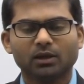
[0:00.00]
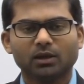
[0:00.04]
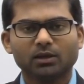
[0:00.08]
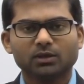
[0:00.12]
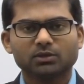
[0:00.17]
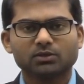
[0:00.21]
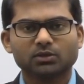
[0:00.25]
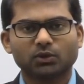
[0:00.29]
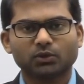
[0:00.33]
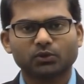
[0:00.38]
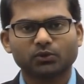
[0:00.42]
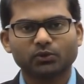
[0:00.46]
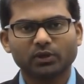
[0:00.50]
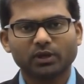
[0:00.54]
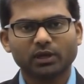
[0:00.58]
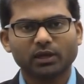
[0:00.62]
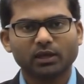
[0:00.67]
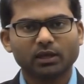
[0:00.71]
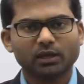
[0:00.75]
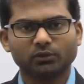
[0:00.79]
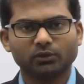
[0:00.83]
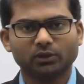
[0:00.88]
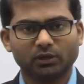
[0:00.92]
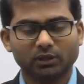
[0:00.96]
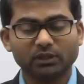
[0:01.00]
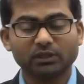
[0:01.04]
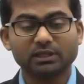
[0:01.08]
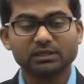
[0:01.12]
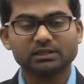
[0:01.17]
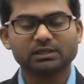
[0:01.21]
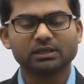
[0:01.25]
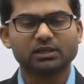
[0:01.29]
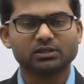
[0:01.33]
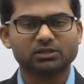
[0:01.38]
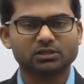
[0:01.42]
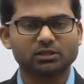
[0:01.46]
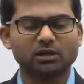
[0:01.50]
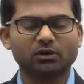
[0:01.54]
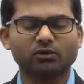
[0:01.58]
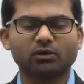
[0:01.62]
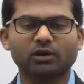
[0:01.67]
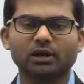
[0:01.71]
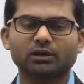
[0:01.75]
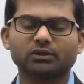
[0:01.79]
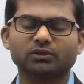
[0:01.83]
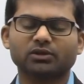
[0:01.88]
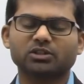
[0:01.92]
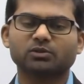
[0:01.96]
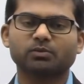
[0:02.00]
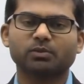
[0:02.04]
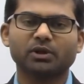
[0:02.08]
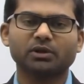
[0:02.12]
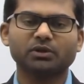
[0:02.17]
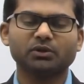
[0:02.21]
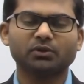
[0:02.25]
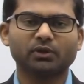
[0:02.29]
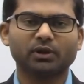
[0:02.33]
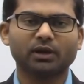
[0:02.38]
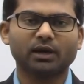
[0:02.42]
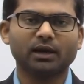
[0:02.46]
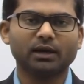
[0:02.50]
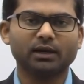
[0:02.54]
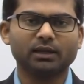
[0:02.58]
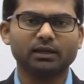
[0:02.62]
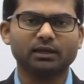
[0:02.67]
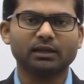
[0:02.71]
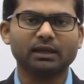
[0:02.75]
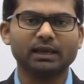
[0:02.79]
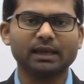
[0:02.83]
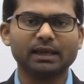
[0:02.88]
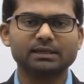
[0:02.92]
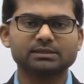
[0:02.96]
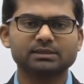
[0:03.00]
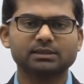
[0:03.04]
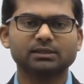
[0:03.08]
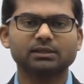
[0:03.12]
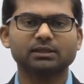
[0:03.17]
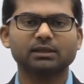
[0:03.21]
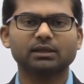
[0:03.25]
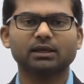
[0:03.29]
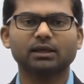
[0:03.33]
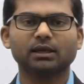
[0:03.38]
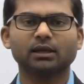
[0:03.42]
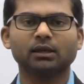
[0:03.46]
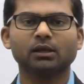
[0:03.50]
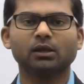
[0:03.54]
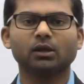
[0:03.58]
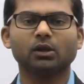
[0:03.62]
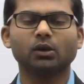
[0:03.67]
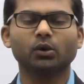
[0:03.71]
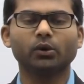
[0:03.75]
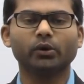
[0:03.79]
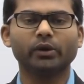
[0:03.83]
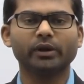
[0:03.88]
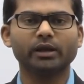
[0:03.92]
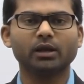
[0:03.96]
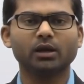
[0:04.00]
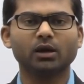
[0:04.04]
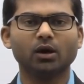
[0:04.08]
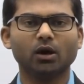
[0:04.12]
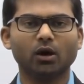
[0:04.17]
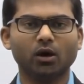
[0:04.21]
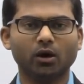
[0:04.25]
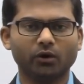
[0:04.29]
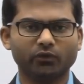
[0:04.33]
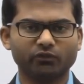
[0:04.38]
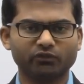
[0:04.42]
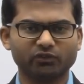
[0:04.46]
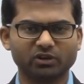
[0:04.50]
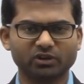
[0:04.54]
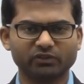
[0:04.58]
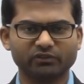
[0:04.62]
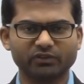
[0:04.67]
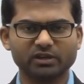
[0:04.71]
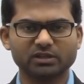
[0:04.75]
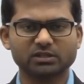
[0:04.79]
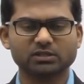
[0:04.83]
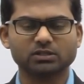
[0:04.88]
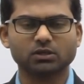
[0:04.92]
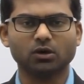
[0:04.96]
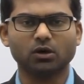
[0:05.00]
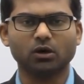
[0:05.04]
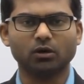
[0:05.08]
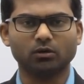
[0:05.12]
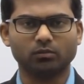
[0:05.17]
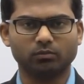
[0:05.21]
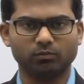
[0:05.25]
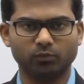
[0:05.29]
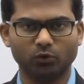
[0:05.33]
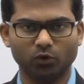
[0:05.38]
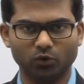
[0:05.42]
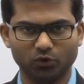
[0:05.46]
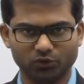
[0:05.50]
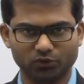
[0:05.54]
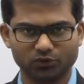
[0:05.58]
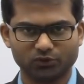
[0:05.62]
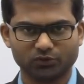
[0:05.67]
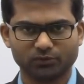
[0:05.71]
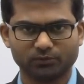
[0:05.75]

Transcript: So today in this lecture, I would like to explain to you regarding eccentrical loading of rivets or bolts.